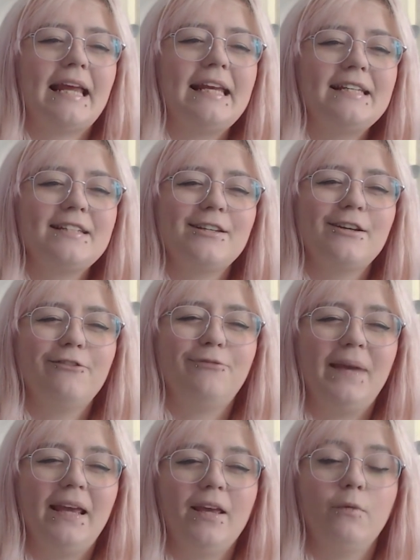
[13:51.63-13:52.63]
A state
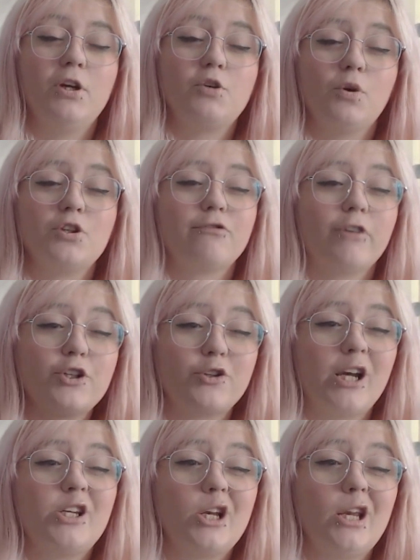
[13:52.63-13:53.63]
of being in which one's
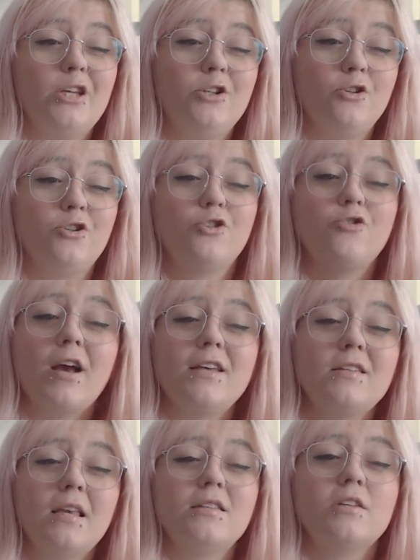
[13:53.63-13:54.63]
frustration-induced
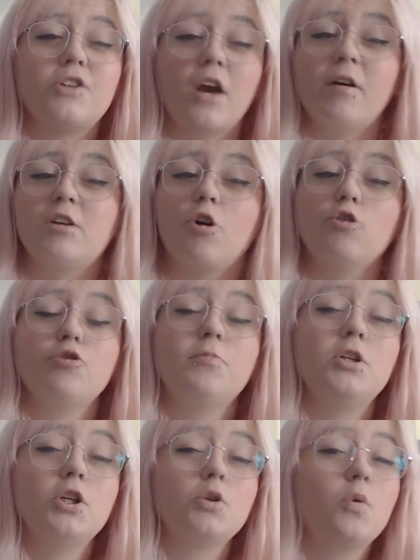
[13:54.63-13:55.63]
stress is a direct
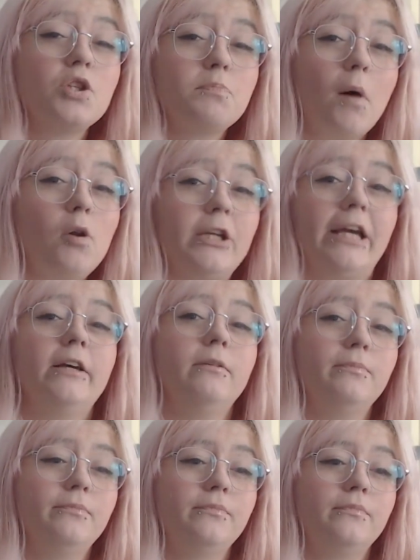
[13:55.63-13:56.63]
contributor to one's
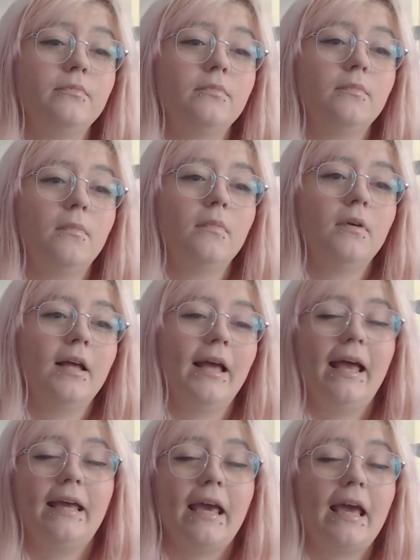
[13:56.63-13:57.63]
bolding,
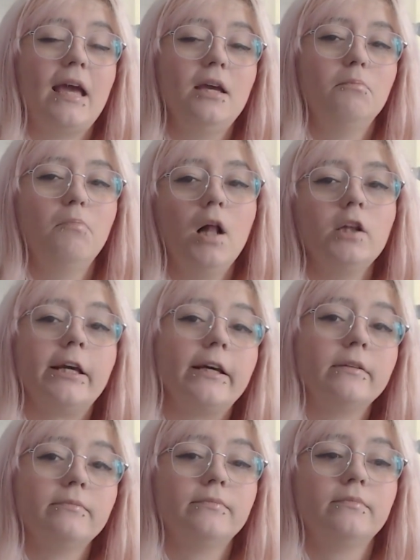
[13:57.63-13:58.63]
aka
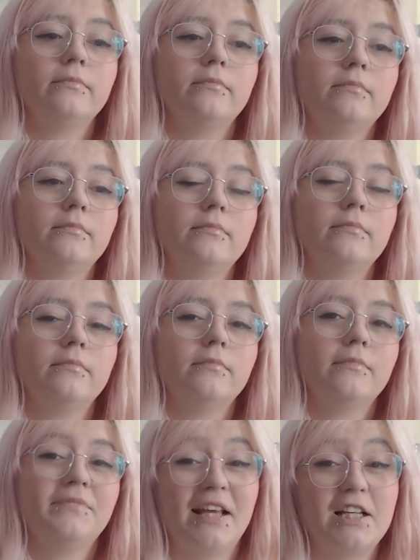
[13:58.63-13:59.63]
moulding.
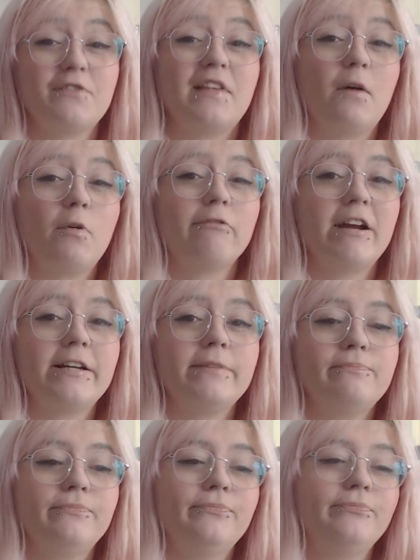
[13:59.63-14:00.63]
Thanks for that one,
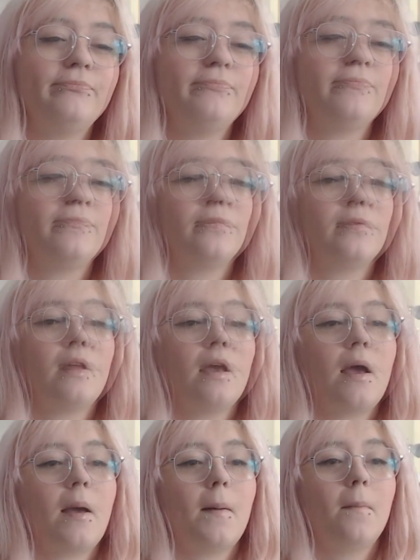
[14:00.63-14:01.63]
Reddit.
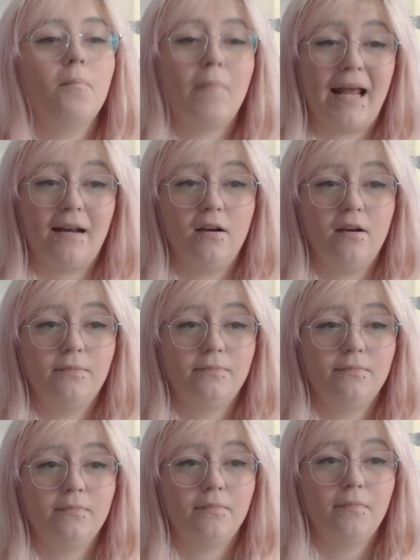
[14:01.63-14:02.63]
Mana.